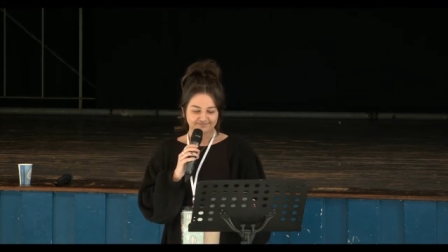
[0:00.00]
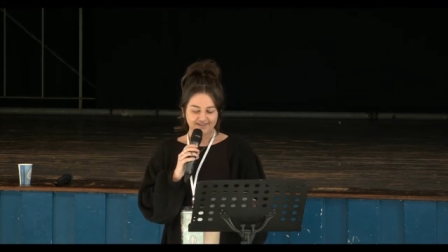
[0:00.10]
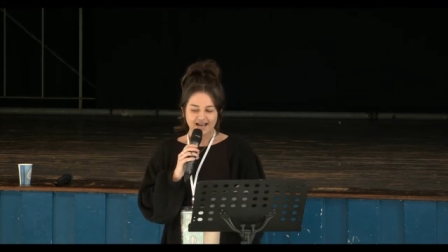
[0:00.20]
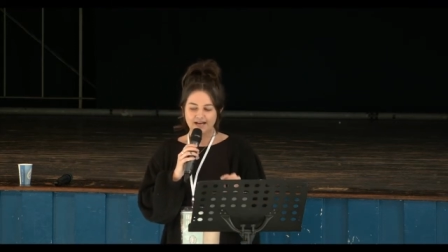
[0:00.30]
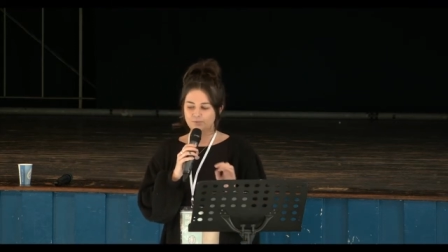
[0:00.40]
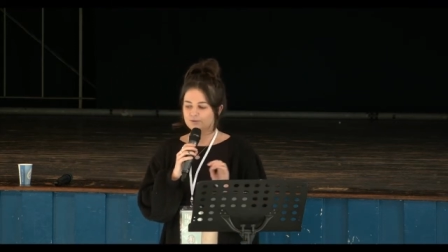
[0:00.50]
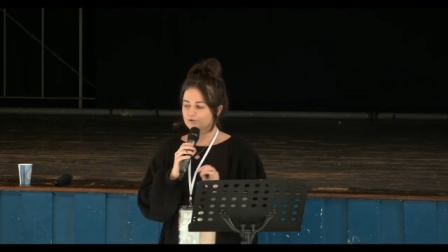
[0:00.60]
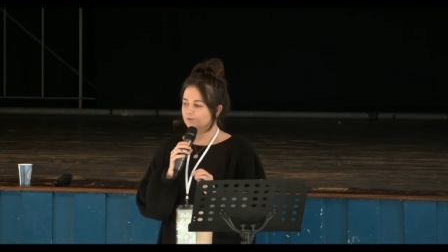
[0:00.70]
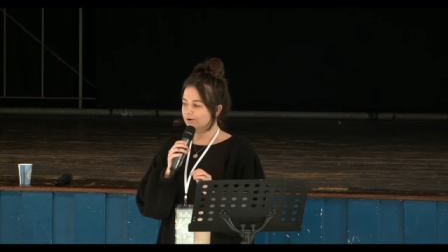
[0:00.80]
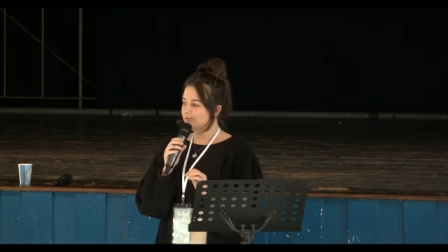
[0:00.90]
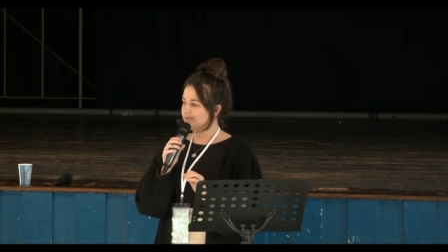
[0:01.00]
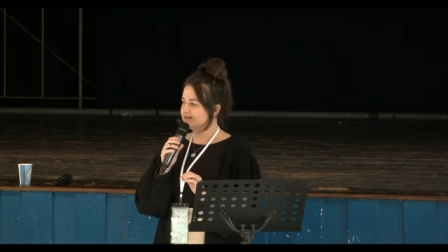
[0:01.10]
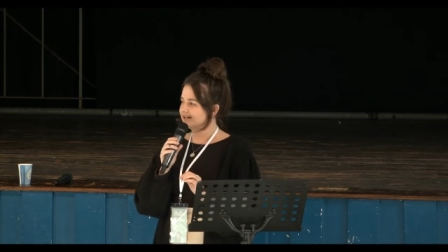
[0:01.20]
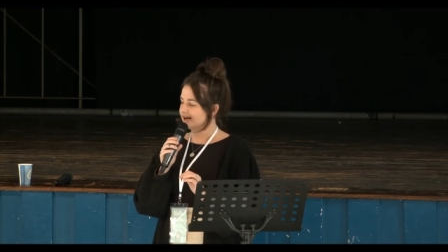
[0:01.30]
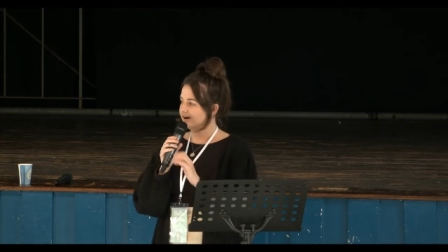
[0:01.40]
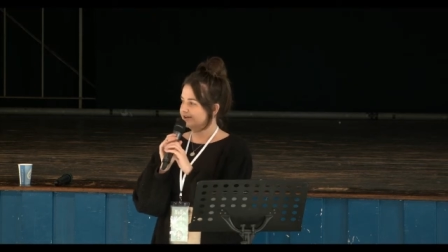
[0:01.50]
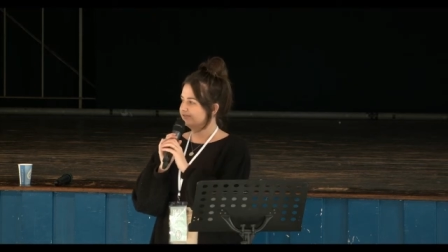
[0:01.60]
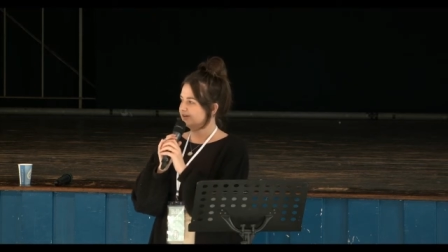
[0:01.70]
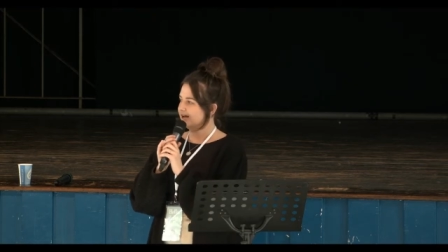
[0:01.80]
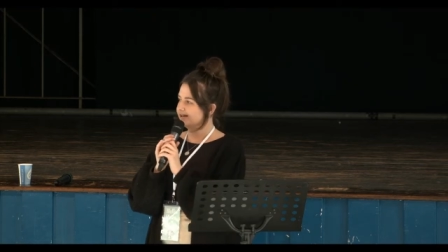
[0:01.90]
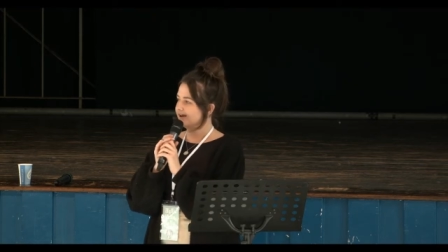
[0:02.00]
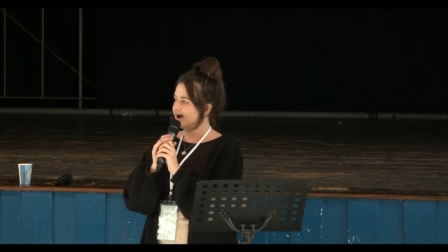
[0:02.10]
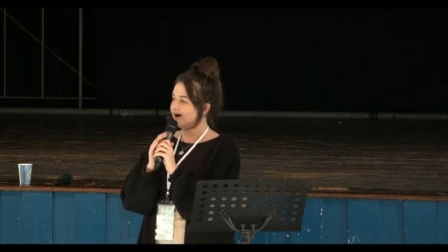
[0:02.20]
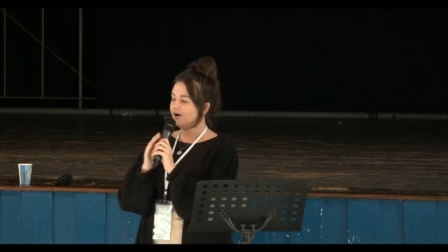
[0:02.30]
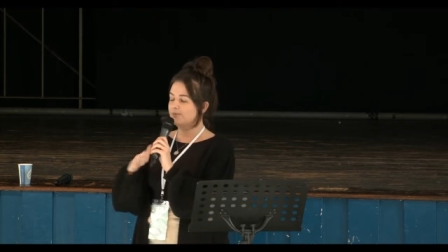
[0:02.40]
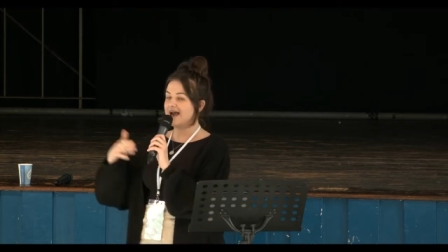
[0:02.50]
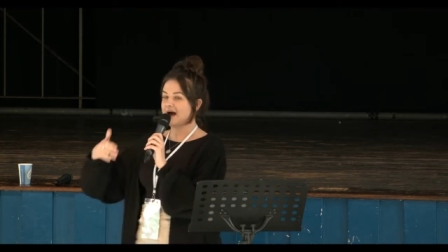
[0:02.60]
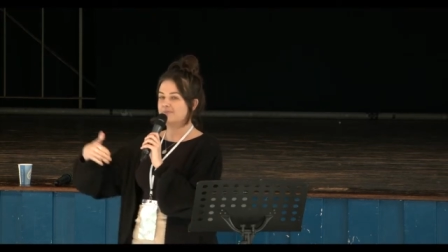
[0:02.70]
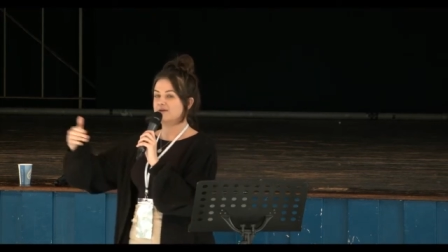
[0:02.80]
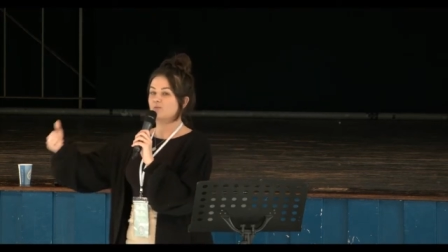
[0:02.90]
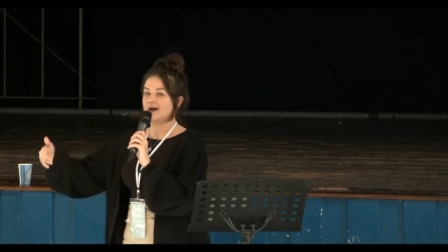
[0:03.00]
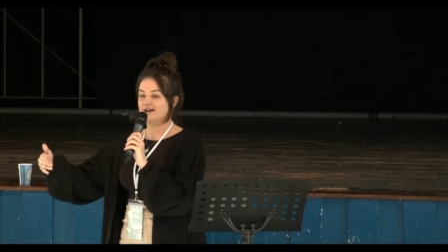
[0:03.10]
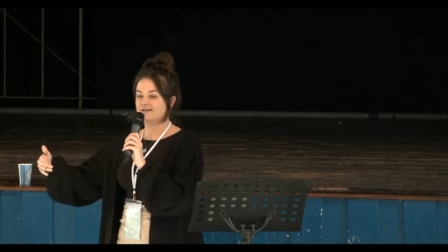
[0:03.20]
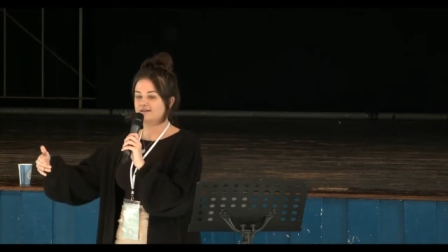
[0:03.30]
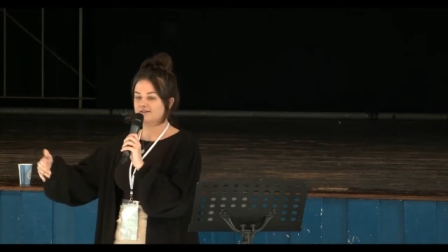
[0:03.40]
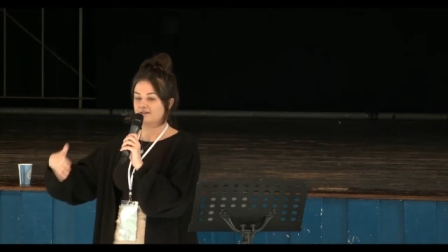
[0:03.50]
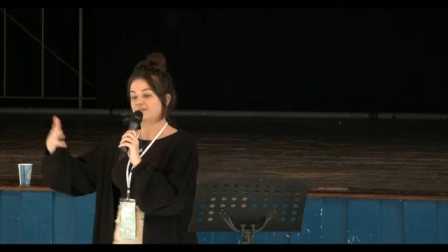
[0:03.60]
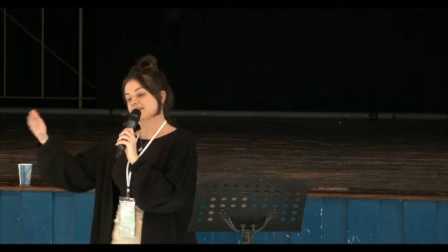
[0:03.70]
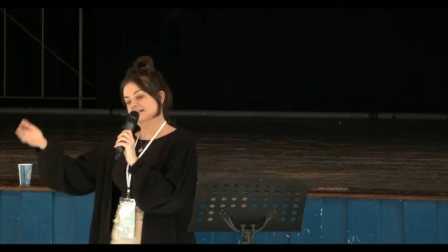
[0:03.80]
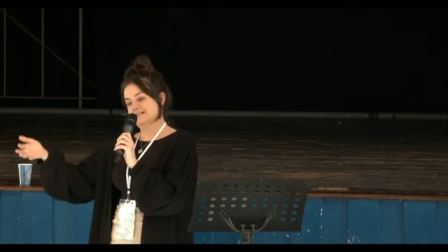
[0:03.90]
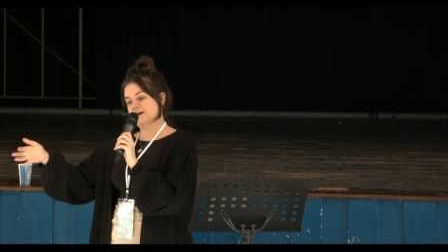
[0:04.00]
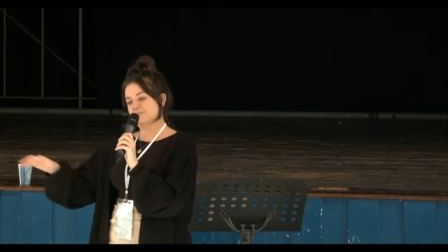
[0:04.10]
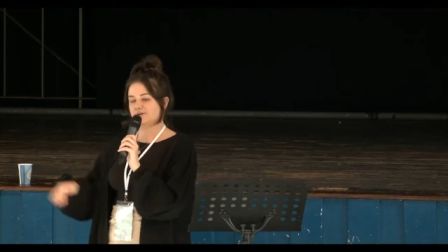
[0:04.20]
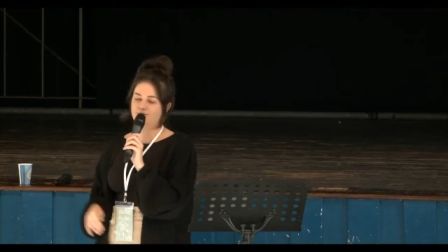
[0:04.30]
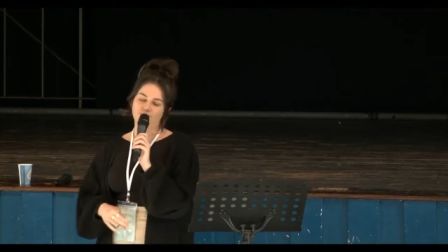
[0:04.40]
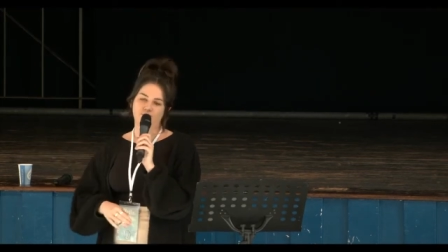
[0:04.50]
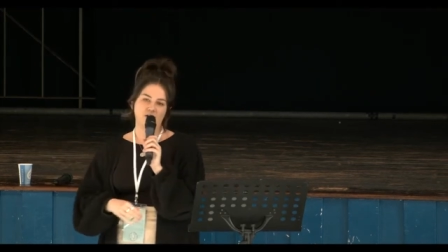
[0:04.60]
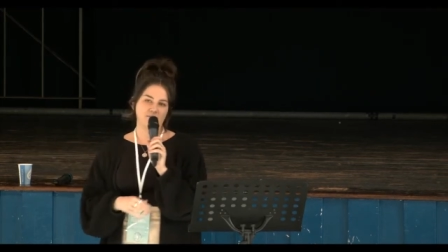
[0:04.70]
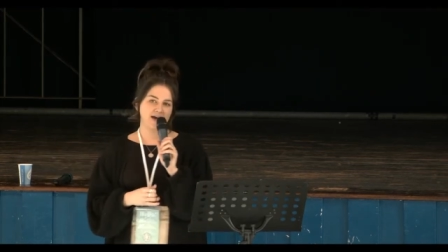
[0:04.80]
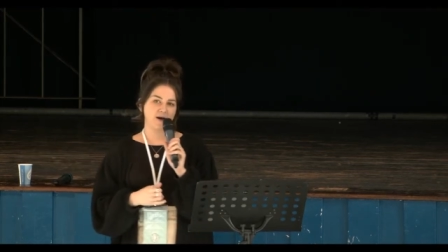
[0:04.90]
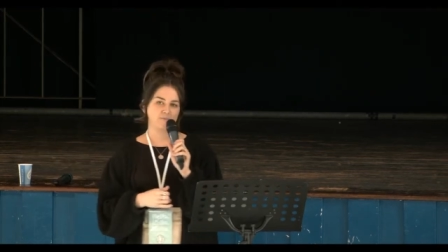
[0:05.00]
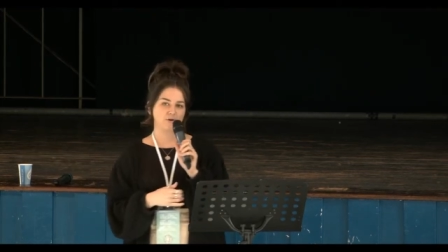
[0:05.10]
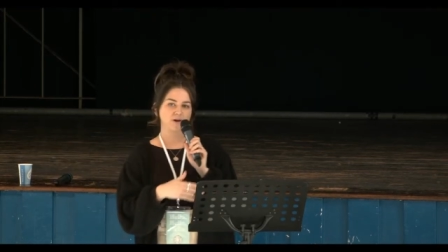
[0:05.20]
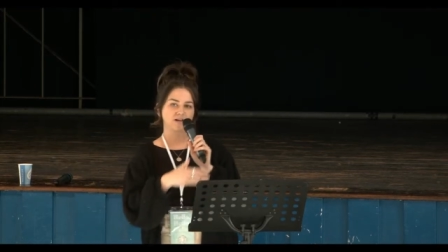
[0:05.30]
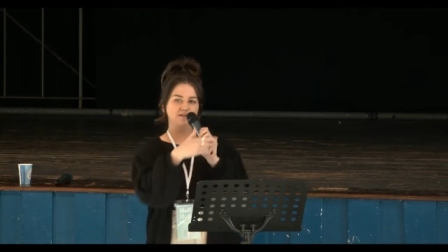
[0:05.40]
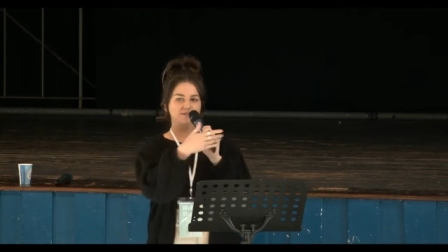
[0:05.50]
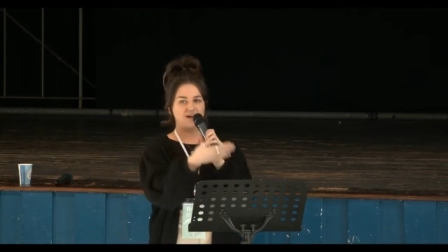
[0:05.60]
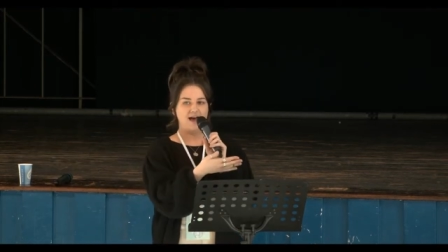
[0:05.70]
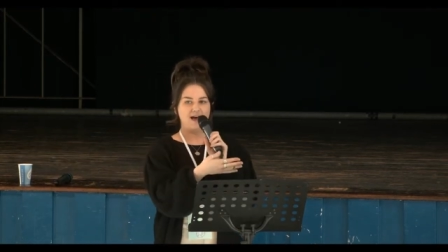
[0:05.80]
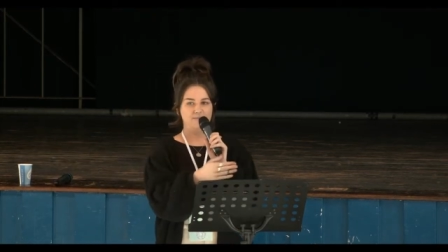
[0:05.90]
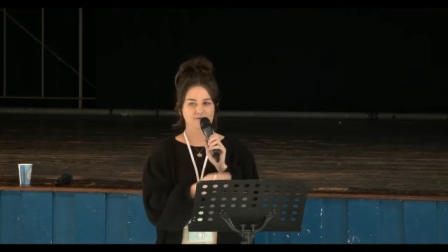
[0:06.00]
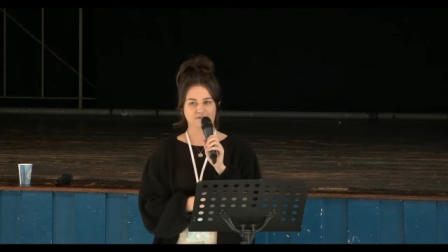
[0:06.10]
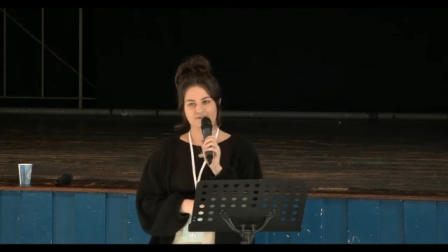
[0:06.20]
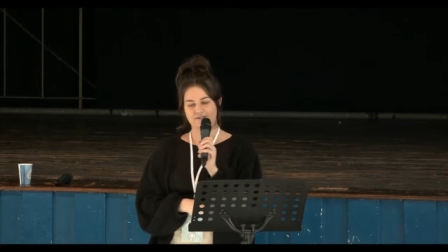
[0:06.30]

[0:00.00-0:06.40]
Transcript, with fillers: and it was all, almost that kind of like, I'll be happy when this happens, or I'll be happy when that happens.